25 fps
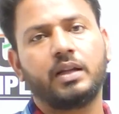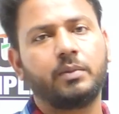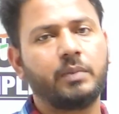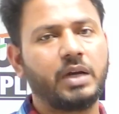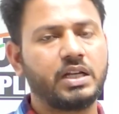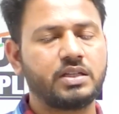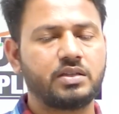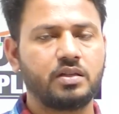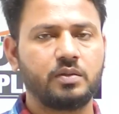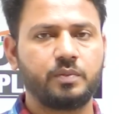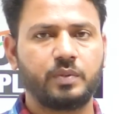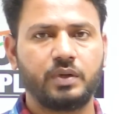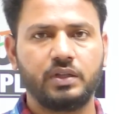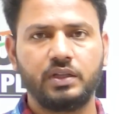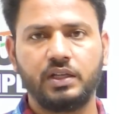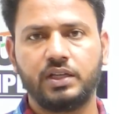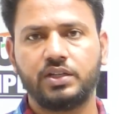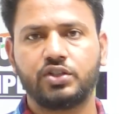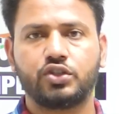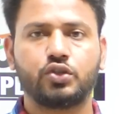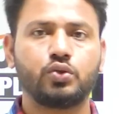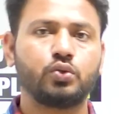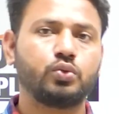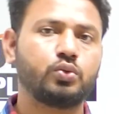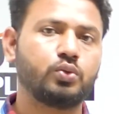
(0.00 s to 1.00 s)
Himachal Pradesh
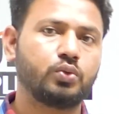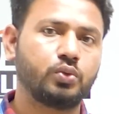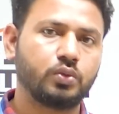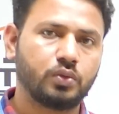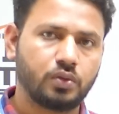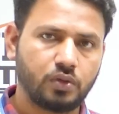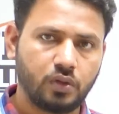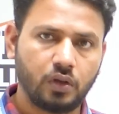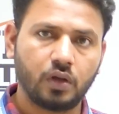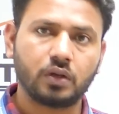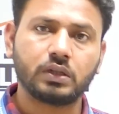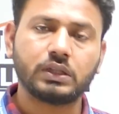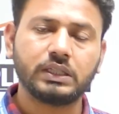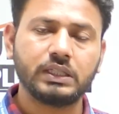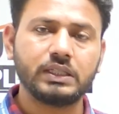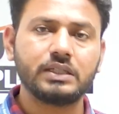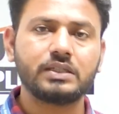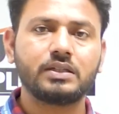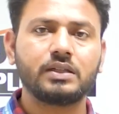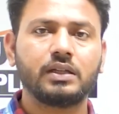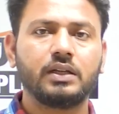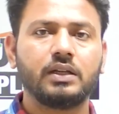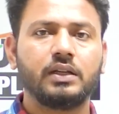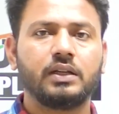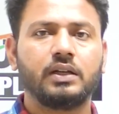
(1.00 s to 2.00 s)
to
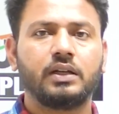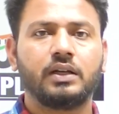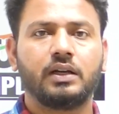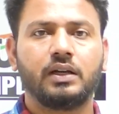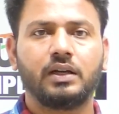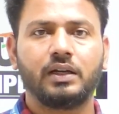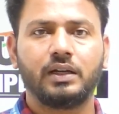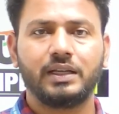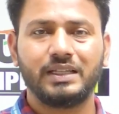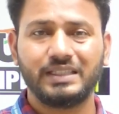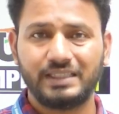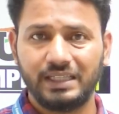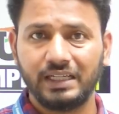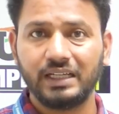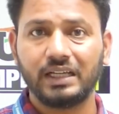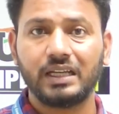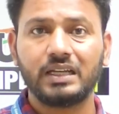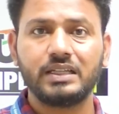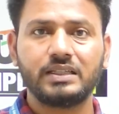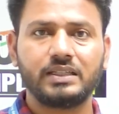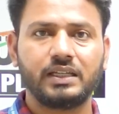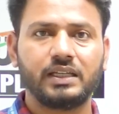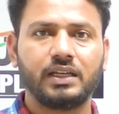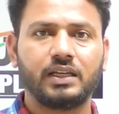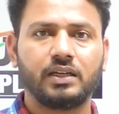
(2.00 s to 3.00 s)
Northeast is
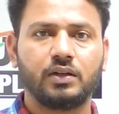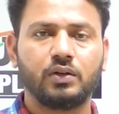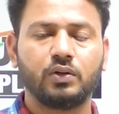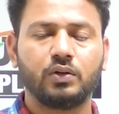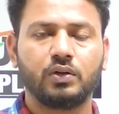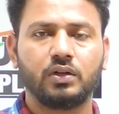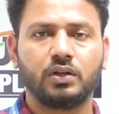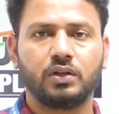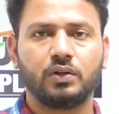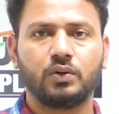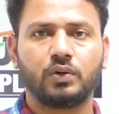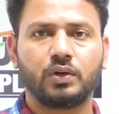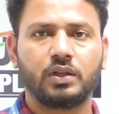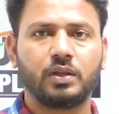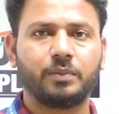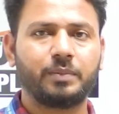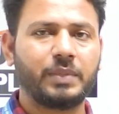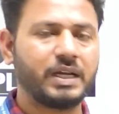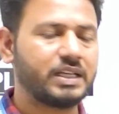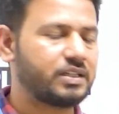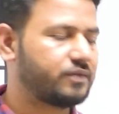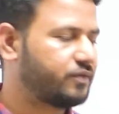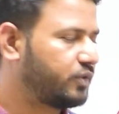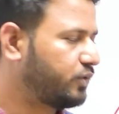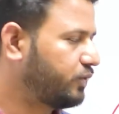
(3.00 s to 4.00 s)
increasing over the
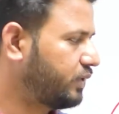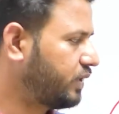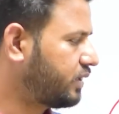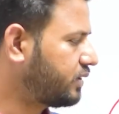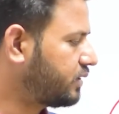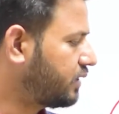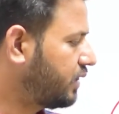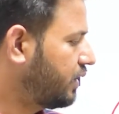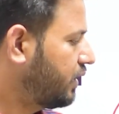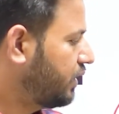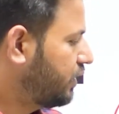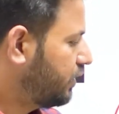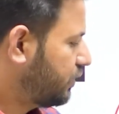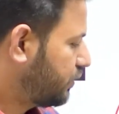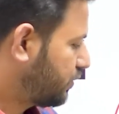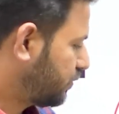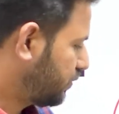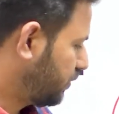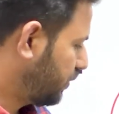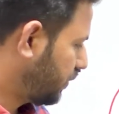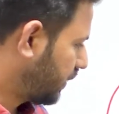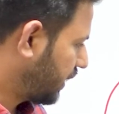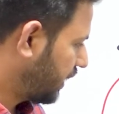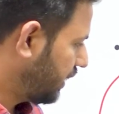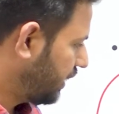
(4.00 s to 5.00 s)
past few years. So
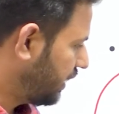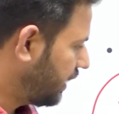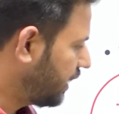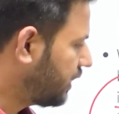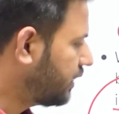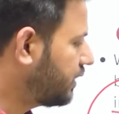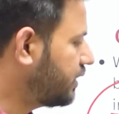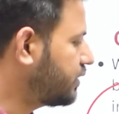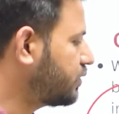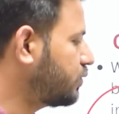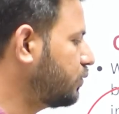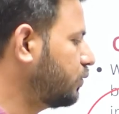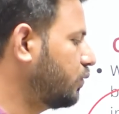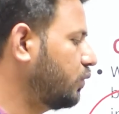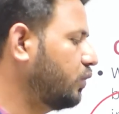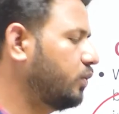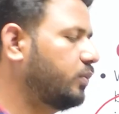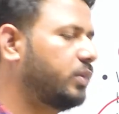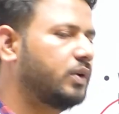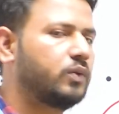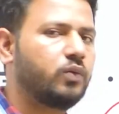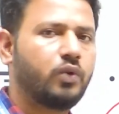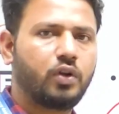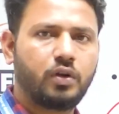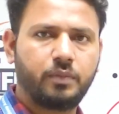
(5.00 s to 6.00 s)
you can link this to
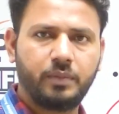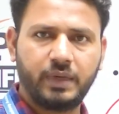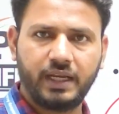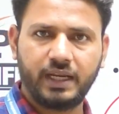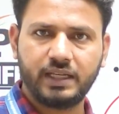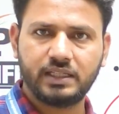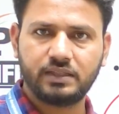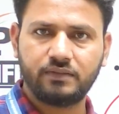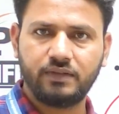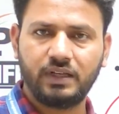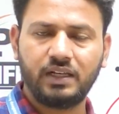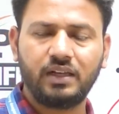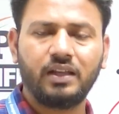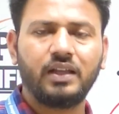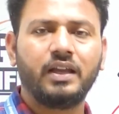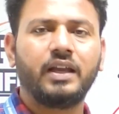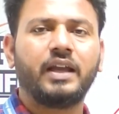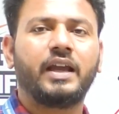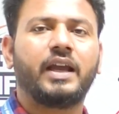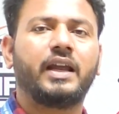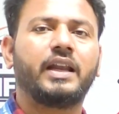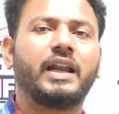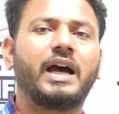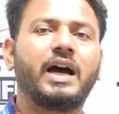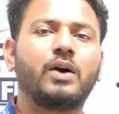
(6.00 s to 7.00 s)
global warming as well,
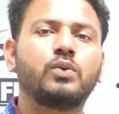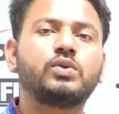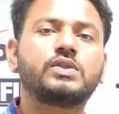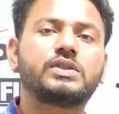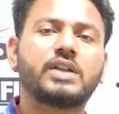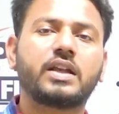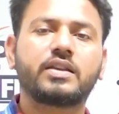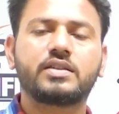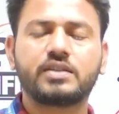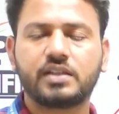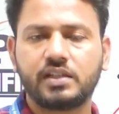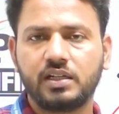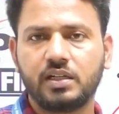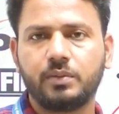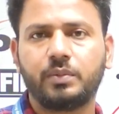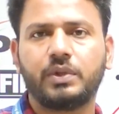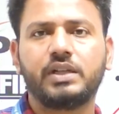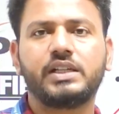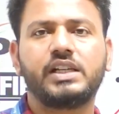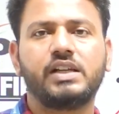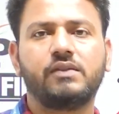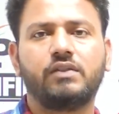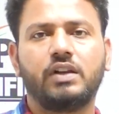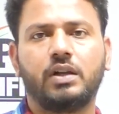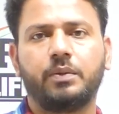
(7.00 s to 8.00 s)
and how sustainable
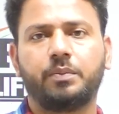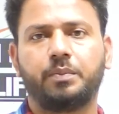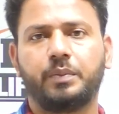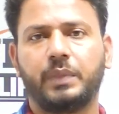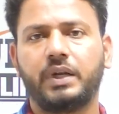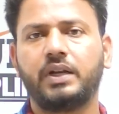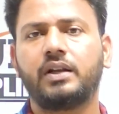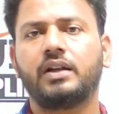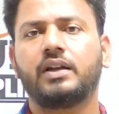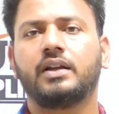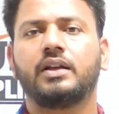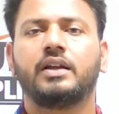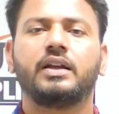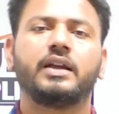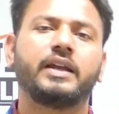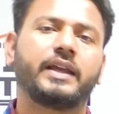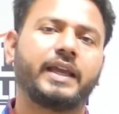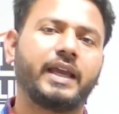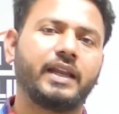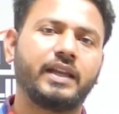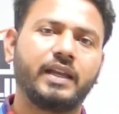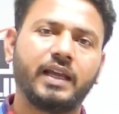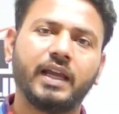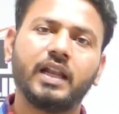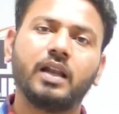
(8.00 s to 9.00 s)
development
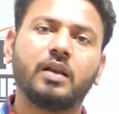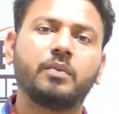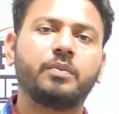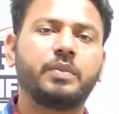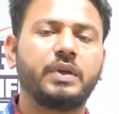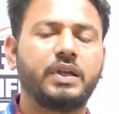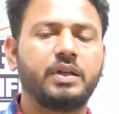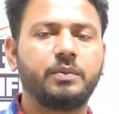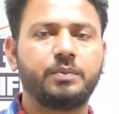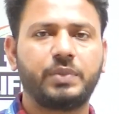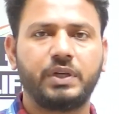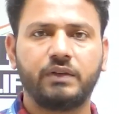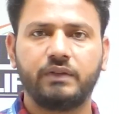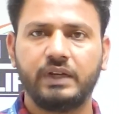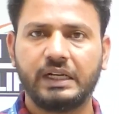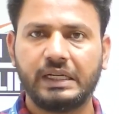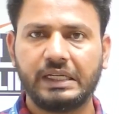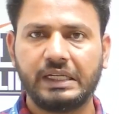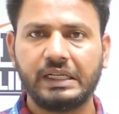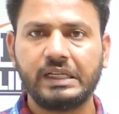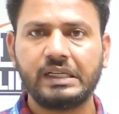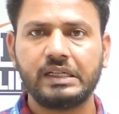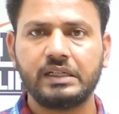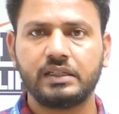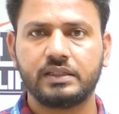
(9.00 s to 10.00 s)
can help in
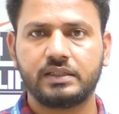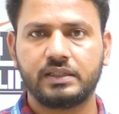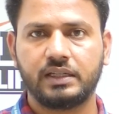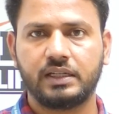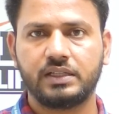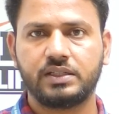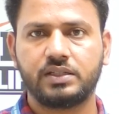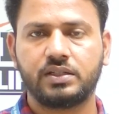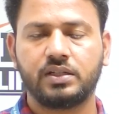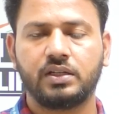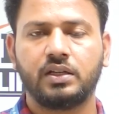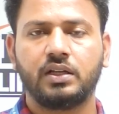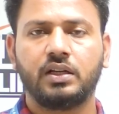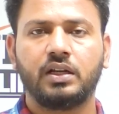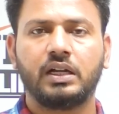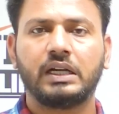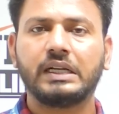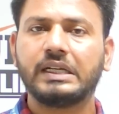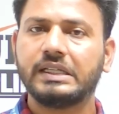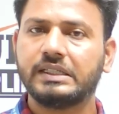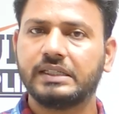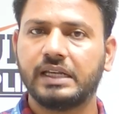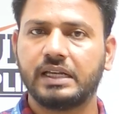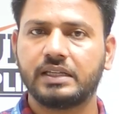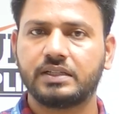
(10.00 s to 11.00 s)
preventing such
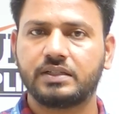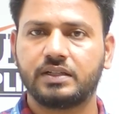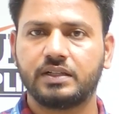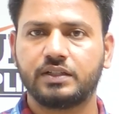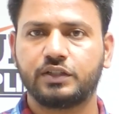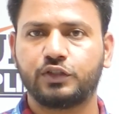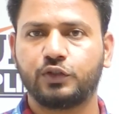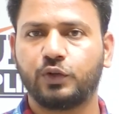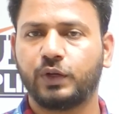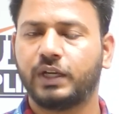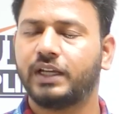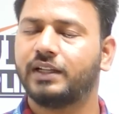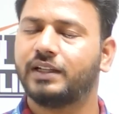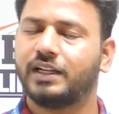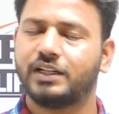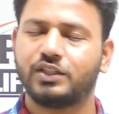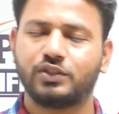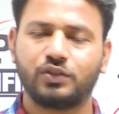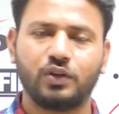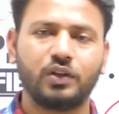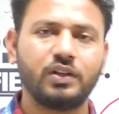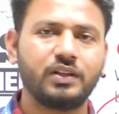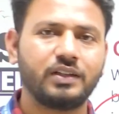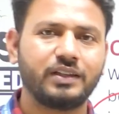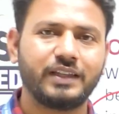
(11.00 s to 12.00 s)
disasters. Okay, that's
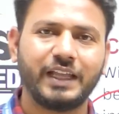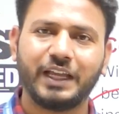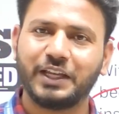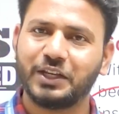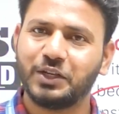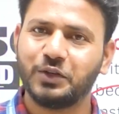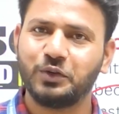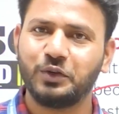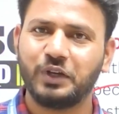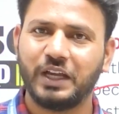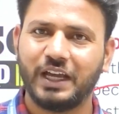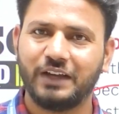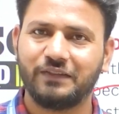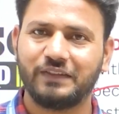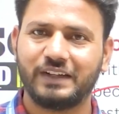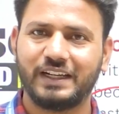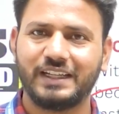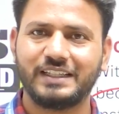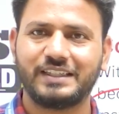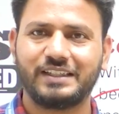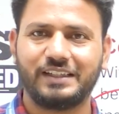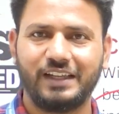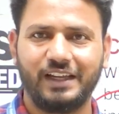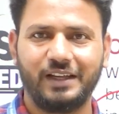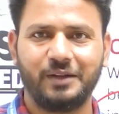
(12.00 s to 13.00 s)
all. Thank you. Have a
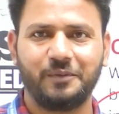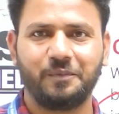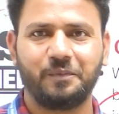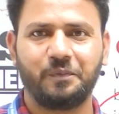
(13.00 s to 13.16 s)
nice day.